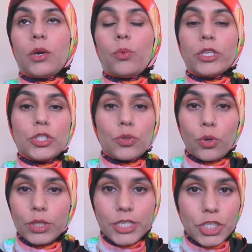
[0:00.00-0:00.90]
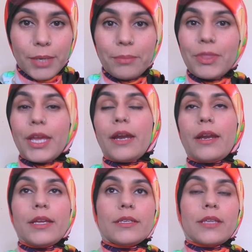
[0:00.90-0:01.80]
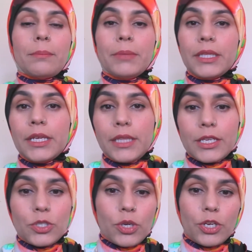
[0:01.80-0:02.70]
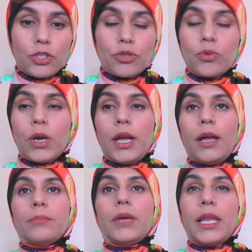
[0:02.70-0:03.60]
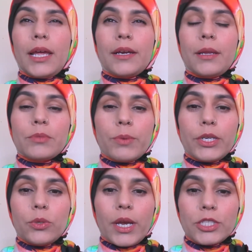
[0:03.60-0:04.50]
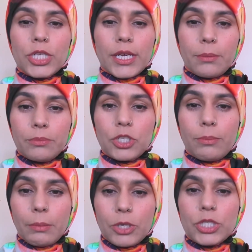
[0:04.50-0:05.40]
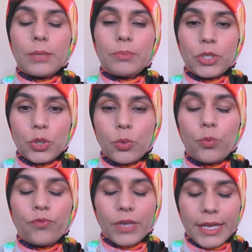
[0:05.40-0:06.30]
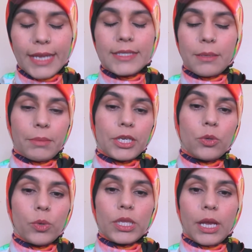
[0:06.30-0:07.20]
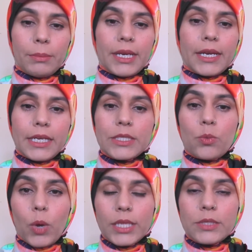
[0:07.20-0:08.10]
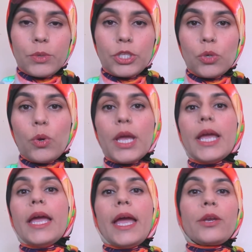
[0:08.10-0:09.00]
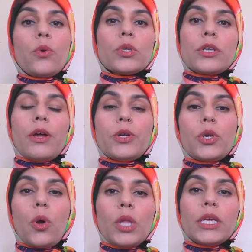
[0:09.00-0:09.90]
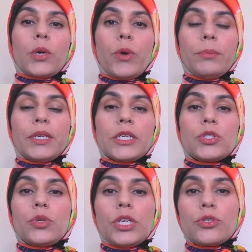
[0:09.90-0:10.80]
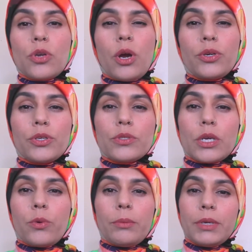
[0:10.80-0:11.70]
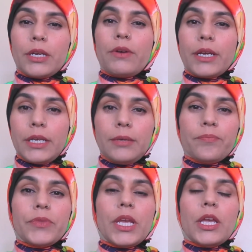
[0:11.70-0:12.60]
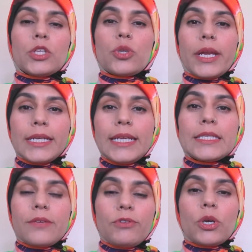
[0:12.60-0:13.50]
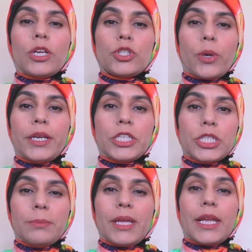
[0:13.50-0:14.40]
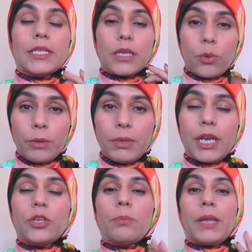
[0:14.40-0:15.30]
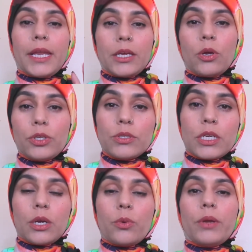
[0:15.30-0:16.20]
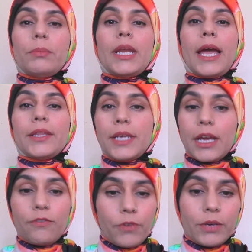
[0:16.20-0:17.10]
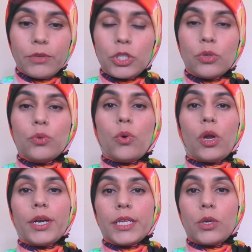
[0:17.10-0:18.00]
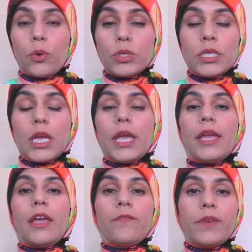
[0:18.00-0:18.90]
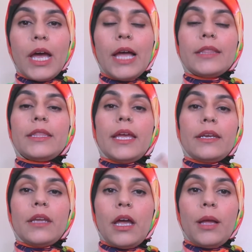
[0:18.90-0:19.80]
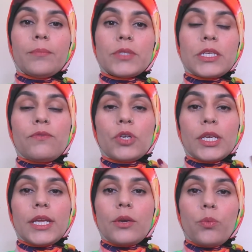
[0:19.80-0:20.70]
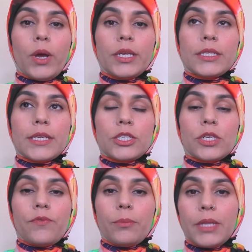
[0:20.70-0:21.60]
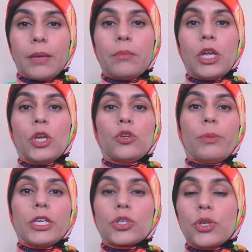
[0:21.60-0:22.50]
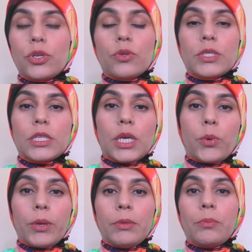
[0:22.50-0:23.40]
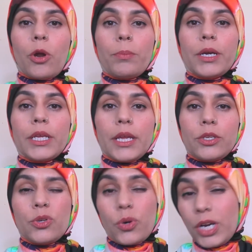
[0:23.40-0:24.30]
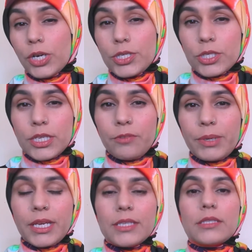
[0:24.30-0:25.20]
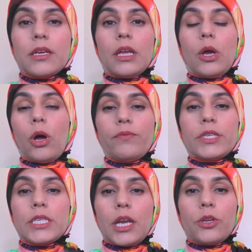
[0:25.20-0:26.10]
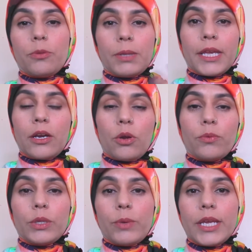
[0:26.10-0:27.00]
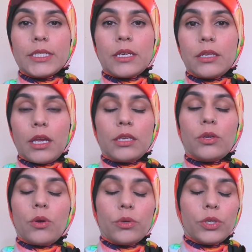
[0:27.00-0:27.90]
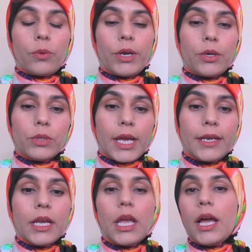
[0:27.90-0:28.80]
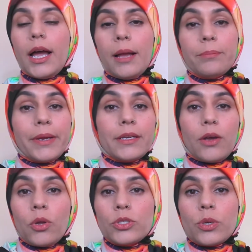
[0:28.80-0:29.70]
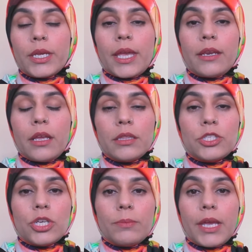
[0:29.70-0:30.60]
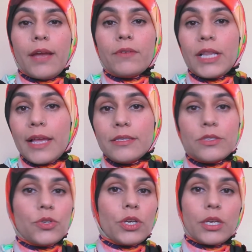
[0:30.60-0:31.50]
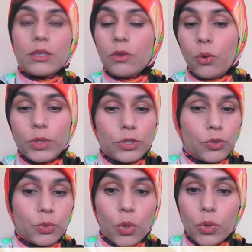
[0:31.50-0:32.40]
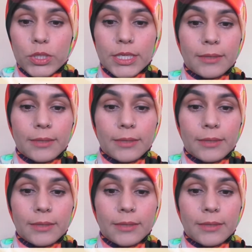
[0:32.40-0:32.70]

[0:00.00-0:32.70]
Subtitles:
Once you go to the gym, there is a million things you can do. A lot of times when you actually get a gym membership, you get somebody who will come in at least once with you and goes around on all the equipment, because you need to know how to use the equipment correctly. So at least if you're going to join a gym that has equipment and you're planning on using equipment, either take a friend with you who already knows. If not, then see if you can get one session from them to make sure you're using the equipment properly and you don't hurt yourself, because obviously now you're playing around with weights and you don't want to do that. But also, again, in the gym they have classes, so you can go do those.